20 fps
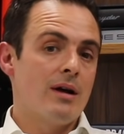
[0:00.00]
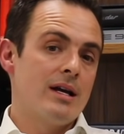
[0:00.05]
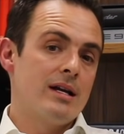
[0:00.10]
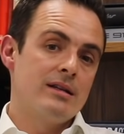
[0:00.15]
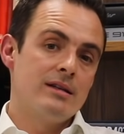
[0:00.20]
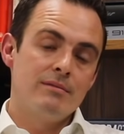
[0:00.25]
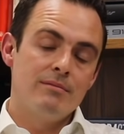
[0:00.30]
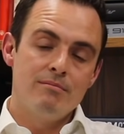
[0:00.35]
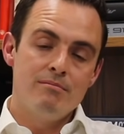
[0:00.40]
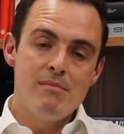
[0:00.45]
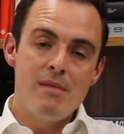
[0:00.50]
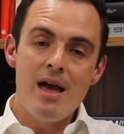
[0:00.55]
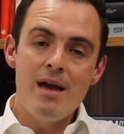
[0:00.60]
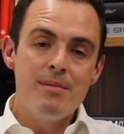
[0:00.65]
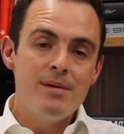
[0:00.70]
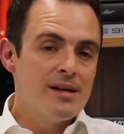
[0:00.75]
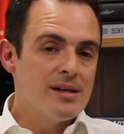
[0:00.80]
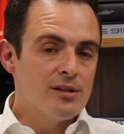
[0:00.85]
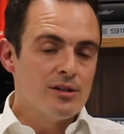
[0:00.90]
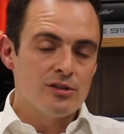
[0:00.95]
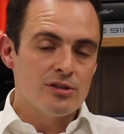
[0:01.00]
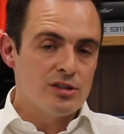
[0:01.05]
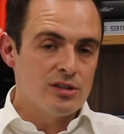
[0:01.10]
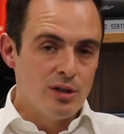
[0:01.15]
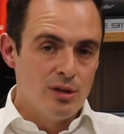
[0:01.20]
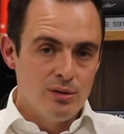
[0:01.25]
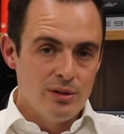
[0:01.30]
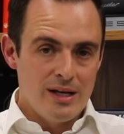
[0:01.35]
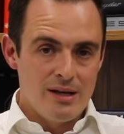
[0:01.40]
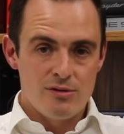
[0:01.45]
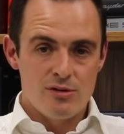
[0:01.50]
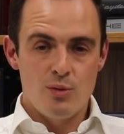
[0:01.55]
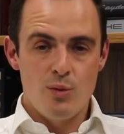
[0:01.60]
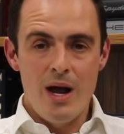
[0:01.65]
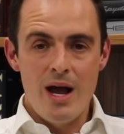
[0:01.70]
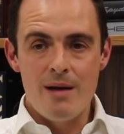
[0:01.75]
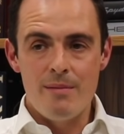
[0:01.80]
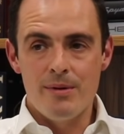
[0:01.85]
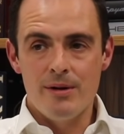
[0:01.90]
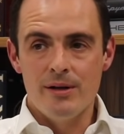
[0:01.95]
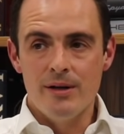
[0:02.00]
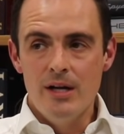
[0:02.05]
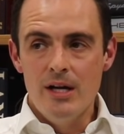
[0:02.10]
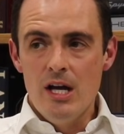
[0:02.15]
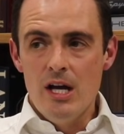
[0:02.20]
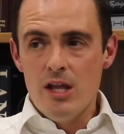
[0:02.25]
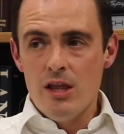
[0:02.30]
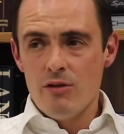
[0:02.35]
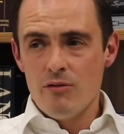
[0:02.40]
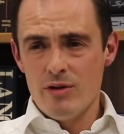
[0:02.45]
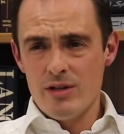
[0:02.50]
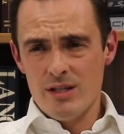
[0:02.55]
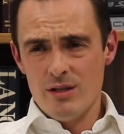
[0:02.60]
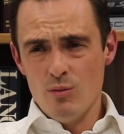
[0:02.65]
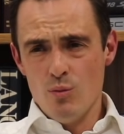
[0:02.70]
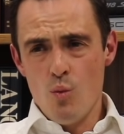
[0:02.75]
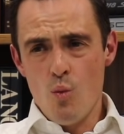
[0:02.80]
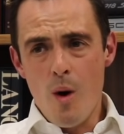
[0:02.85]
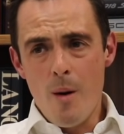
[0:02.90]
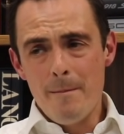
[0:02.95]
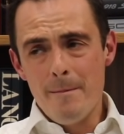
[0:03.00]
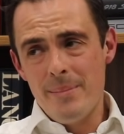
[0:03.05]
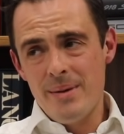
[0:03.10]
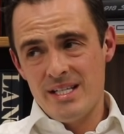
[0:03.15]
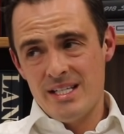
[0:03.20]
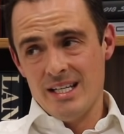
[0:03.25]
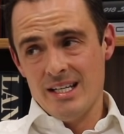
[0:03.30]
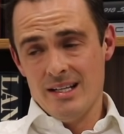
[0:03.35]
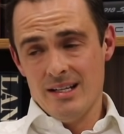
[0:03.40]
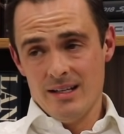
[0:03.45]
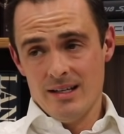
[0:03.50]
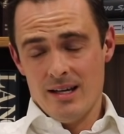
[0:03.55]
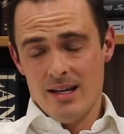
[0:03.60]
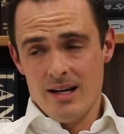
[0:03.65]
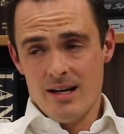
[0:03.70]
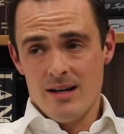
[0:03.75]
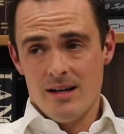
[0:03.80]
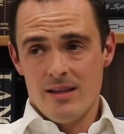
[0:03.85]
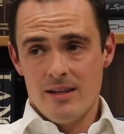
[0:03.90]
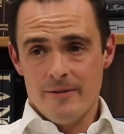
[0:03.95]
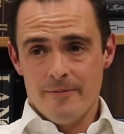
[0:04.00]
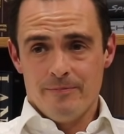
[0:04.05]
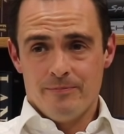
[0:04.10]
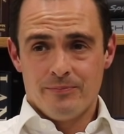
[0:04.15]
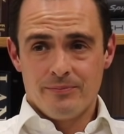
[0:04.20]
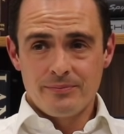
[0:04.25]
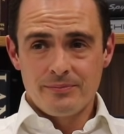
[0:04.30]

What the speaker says: and maybe it got sold elsewhere, but there isn't one particular car that